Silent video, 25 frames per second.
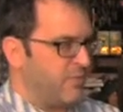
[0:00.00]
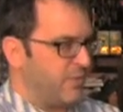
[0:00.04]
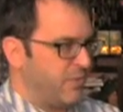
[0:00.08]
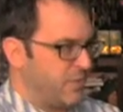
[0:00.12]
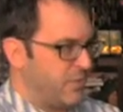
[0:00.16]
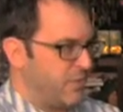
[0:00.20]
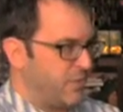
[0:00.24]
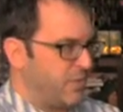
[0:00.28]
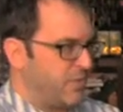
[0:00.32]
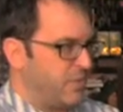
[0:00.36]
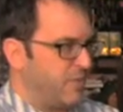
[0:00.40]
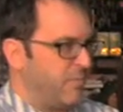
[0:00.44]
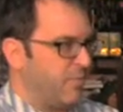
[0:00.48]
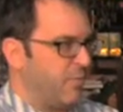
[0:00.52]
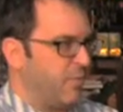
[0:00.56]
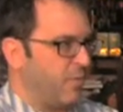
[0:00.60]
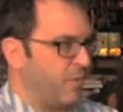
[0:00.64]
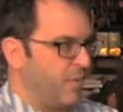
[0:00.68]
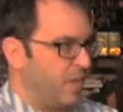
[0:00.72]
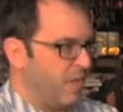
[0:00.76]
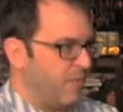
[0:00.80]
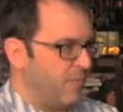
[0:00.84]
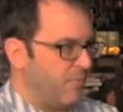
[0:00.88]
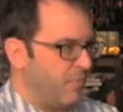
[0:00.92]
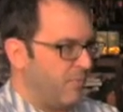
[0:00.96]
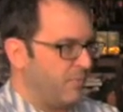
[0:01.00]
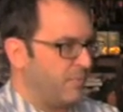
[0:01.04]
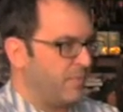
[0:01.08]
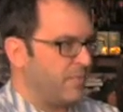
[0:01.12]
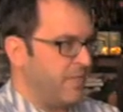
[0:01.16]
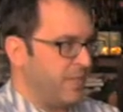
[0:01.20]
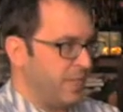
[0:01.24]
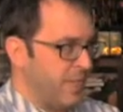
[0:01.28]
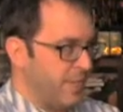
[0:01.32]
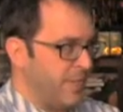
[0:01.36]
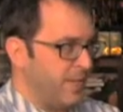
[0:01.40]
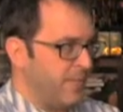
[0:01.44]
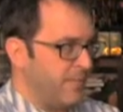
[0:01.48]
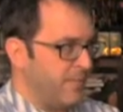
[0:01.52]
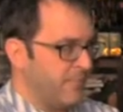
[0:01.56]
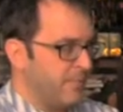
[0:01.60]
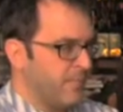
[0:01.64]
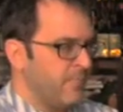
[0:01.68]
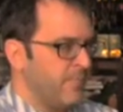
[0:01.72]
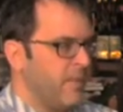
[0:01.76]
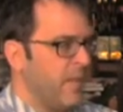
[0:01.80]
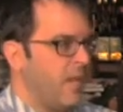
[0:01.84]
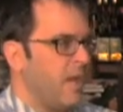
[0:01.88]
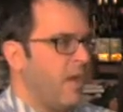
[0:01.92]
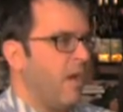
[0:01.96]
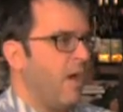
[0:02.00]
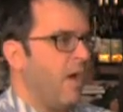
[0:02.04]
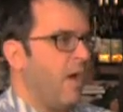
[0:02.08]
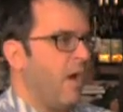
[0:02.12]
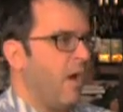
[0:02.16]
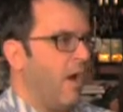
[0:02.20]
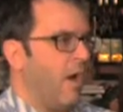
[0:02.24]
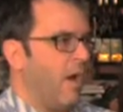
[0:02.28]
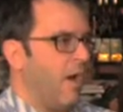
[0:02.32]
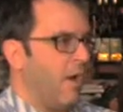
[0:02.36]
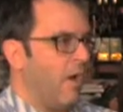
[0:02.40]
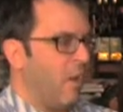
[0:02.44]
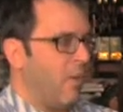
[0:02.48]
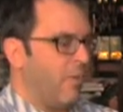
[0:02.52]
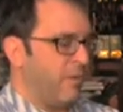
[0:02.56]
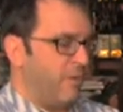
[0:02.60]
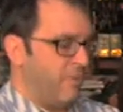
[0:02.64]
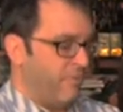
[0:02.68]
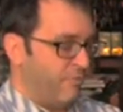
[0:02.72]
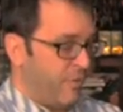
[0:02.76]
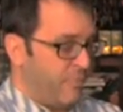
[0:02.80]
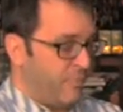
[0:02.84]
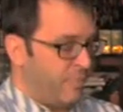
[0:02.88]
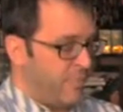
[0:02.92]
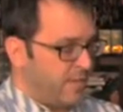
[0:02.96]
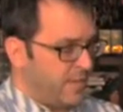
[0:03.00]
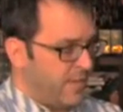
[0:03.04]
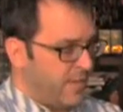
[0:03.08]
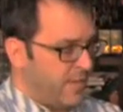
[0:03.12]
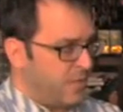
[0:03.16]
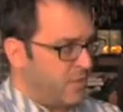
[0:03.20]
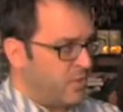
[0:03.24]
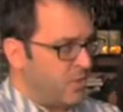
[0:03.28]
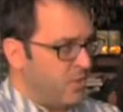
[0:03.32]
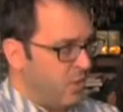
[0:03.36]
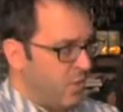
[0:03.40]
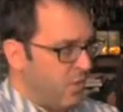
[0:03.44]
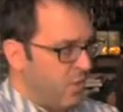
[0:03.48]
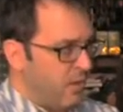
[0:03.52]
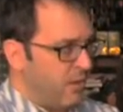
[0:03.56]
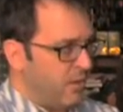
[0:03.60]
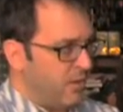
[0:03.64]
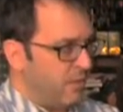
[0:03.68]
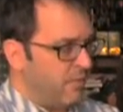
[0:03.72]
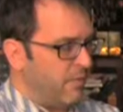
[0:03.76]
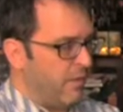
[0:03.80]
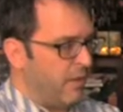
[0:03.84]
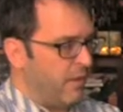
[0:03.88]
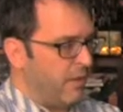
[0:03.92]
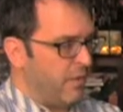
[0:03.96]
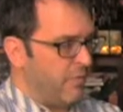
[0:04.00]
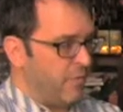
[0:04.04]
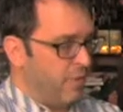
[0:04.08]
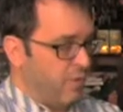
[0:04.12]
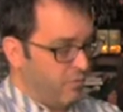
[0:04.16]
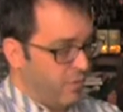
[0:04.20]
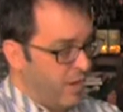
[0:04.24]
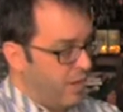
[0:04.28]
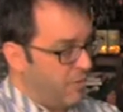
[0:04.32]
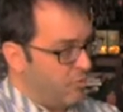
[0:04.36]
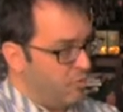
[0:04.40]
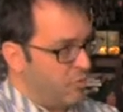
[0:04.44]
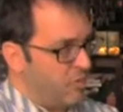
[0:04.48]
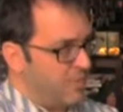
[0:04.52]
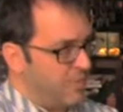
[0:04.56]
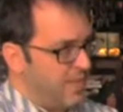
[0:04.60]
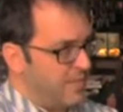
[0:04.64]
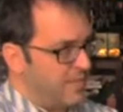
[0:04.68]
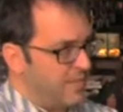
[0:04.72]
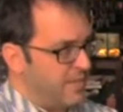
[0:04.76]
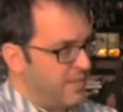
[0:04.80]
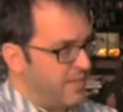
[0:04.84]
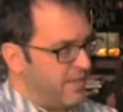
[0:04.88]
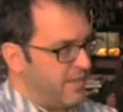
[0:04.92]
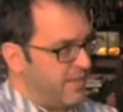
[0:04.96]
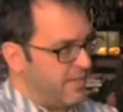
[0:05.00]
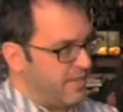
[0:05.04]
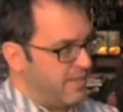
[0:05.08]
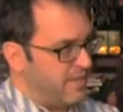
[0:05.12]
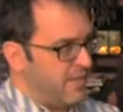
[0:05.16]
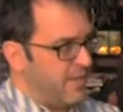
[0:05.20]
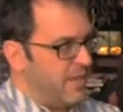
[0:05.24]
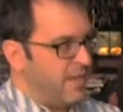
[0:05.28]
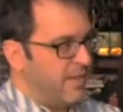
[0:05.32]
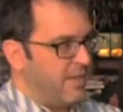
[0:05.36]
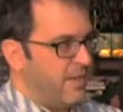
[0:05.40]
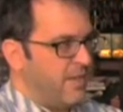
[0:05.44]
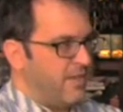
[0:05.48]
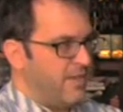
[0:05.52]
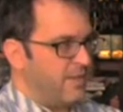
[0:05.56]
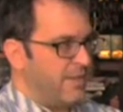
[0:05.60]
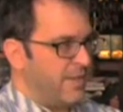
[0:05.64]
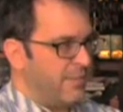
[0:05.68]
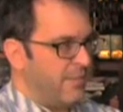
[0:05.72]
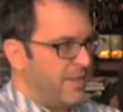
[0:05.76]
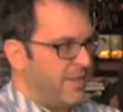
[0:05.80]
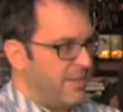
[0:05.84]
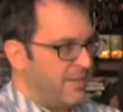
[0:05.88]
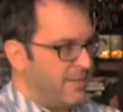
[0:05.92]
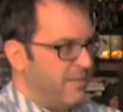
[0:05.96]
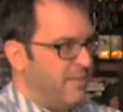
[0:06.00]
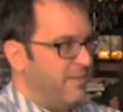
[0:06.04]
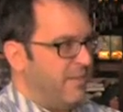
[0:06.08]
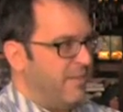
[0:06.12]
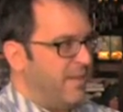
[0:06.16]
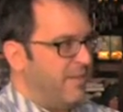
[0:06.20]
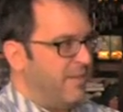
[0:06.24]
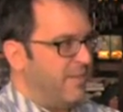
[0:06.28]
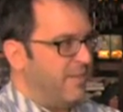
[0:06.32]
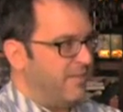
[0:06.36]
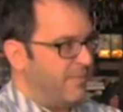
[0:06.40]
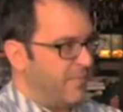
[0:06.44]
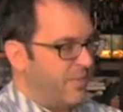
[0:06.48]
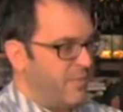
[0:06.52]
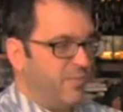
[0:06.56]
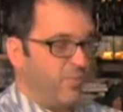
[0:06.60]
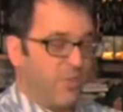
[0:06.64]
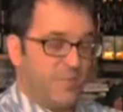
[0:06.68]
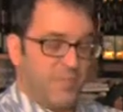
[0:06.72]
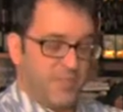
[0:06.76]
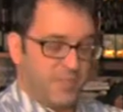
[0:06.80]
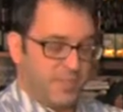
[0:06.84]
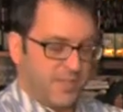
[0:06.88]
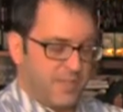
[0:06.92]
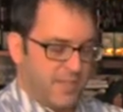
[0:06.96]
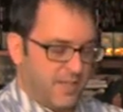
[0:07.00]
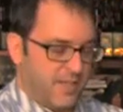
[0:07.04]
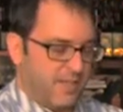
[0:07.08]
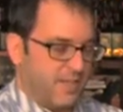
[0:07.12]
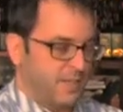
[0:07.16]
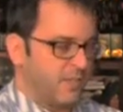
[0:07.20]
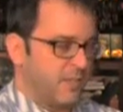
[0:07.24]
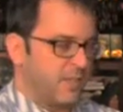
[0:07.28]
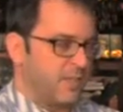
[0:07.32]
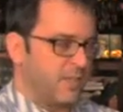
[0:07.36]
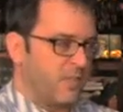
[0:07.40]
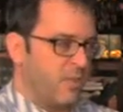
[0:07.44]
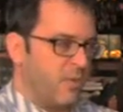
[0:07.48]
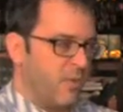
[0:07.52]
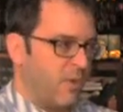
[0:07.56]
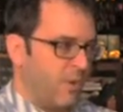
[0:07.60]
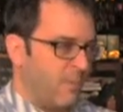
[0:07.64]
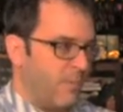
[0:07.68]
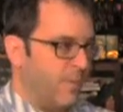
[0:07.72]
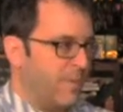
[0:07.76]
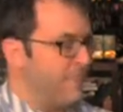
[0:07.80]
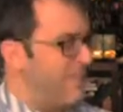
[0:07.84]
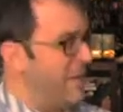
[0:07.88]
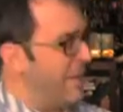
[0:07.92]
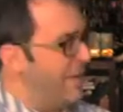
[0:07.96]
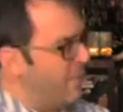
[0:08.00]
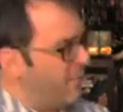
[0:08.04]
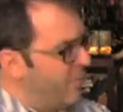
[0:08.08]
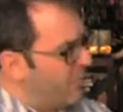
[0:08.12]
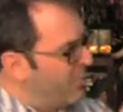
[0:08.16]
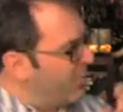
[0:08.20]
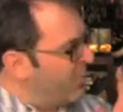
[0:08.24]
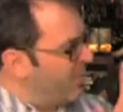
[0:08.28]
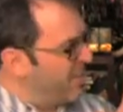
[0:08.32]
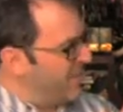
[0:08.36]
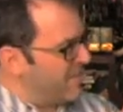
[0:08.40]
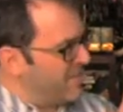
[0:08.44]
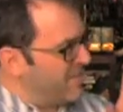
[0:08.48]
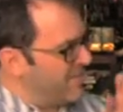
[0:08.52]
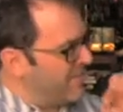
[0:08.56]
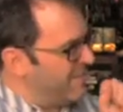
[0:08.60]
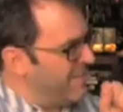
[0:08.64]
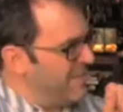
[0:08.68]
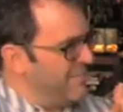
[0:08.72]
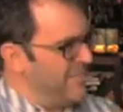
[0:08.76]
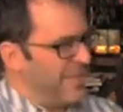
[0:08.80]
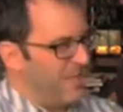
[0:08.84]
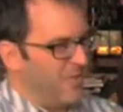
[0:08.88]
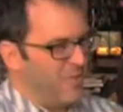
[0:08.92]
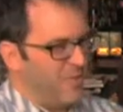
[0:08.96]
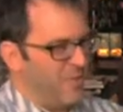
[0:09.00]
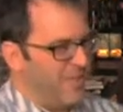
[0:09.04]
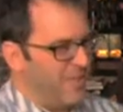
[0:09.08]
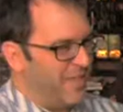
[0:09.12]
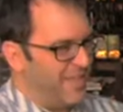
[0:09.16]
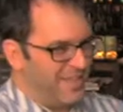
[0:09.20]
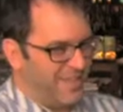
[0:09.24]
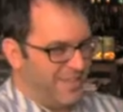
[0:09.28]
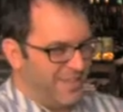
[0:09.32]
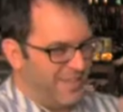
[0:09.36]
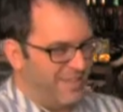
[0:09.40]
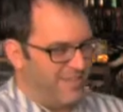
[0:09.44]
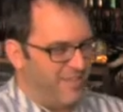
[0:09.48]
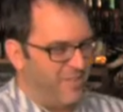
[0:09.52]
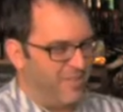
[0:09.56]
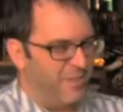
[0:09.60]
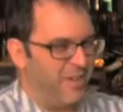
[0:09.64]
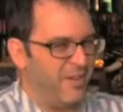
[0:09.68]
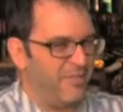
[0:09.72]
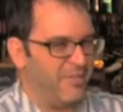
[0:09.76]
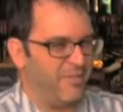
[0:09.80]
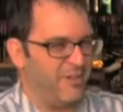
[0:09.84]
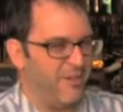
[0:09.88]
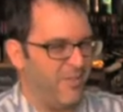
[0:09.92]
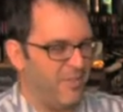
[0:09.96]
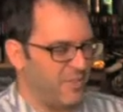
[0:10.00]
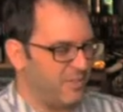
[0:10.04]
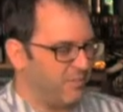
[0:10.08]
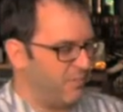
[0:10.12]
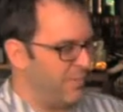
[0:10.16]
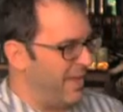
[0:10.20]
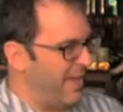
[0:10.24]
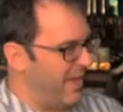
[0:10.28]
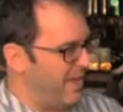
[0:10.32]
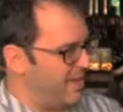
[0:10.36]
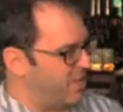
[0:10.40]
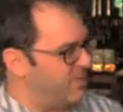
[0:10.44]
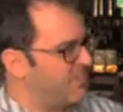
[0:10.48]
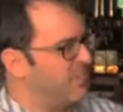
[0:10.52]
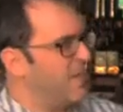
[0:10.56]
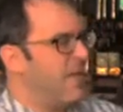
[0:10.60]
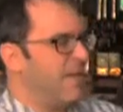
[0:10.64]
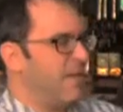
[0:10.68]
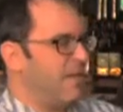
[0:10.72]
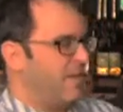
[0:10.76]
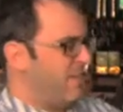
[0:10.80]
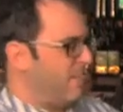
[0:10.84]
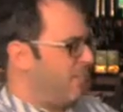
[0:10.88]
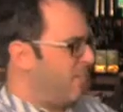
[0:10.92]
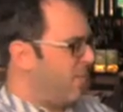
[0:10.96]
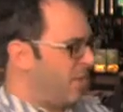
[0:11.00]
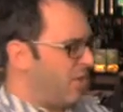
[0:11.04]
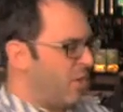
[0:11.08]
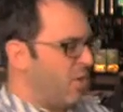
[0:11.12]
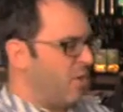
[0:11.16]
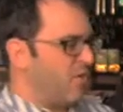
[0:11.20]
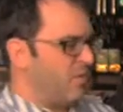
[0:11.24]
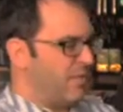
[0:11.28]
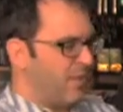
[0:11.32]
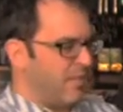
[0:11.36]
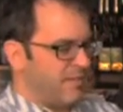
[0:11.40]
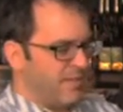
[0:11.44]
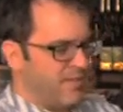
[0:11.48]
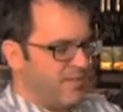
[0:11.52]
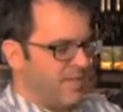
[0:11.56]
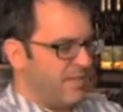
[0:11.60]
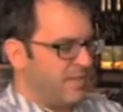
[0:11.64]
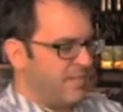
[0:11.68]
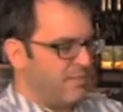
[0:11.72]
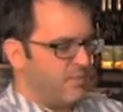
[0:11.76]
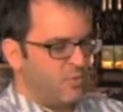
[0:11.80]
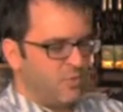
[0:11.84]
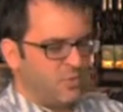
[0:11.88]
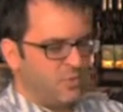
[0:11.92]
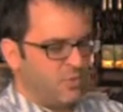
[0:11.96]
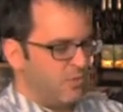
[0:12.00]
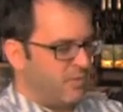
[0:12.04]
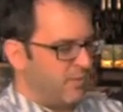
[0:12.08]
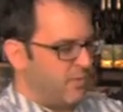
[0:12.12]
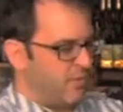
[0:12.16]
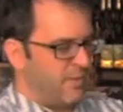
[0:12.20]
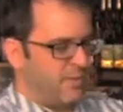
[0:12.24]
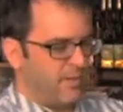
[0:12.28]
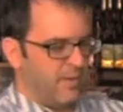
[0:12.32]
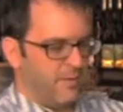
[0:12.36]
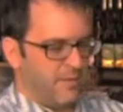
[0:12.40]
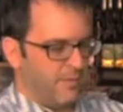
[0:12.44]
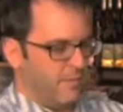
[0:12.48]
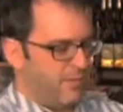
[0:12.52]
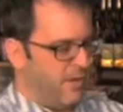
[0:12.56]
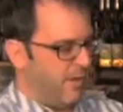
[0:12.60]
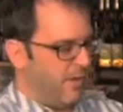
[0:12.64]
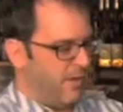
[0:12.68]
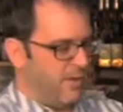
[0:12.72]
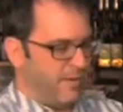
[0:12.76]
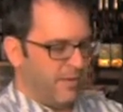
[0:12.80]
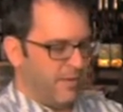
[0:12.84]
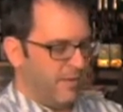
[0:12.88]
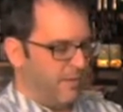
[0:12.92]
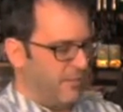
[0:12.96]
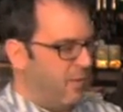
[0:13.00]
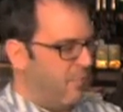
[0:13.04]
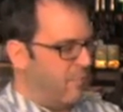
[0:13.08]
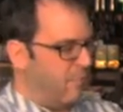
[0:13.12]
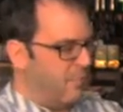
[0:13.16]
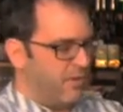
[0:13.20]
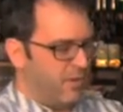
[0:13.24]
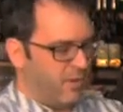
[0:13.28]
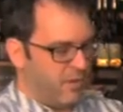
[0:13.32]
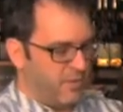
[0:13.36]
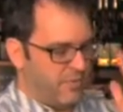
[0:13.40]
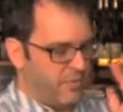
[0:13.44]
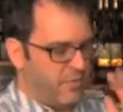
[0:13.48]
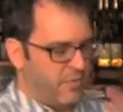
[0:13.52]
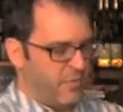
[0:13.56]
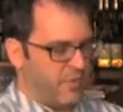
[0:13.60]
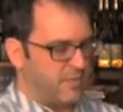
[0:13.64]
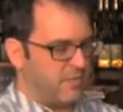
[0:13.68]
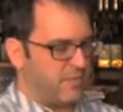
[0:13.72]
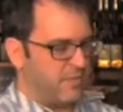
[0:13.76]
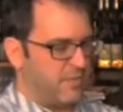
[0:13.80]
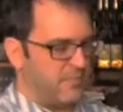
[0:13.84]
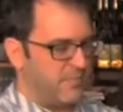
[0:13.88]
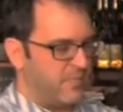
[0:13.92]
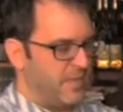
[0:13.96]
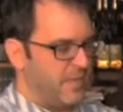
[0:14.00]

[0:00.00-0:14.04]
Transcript: producers in Bordeaux today. Only 3% are the Grand Cru Classés. So that means 3%. It's very small, but they make all the noise. They make all the splash. Margaux, Lafite, Mouton, Aubryon, of course,